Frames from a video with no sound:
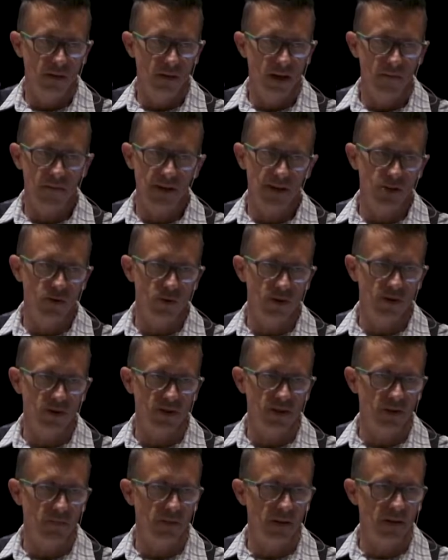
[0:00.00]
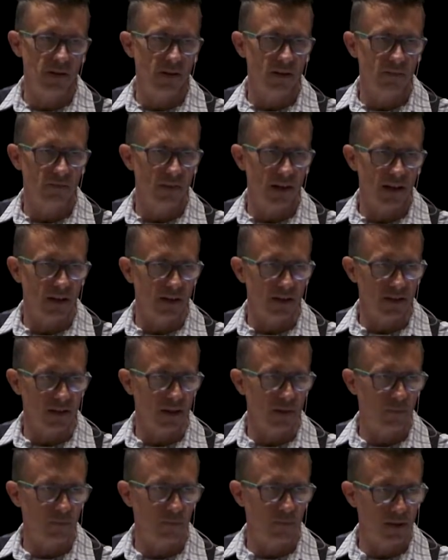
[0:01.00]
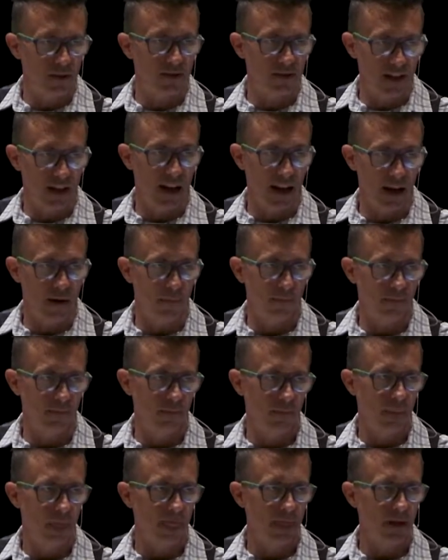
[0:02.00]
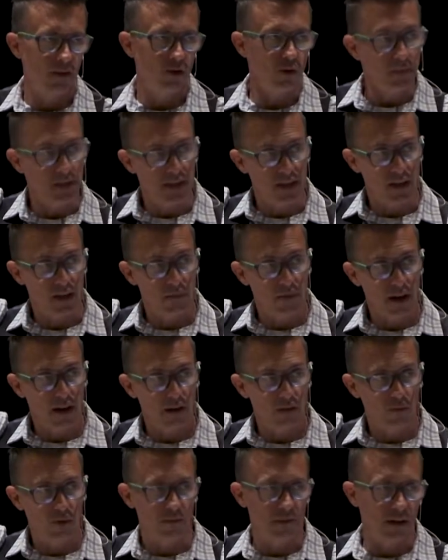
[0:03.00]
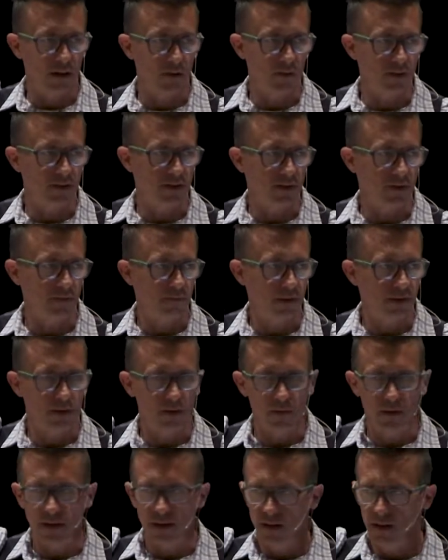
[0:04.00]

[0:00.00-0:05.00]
I'm not doing it just to be, make an example because I am. Do you want me to tell you about it? Well, I'm not going to, but anyway.